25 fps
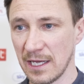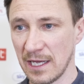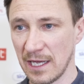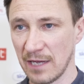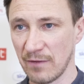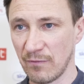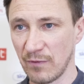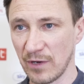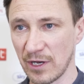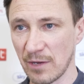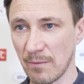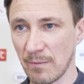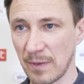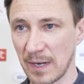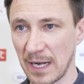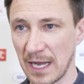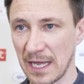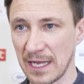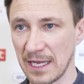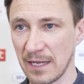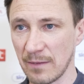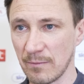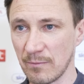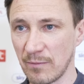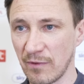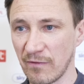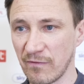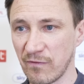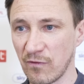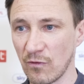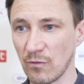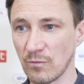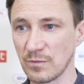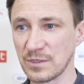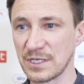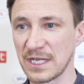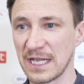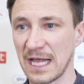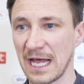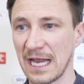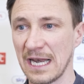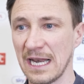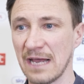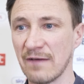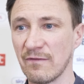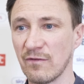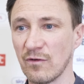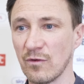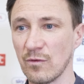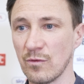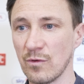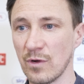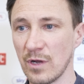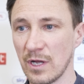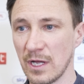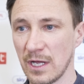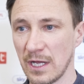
if we can play and perform to that level,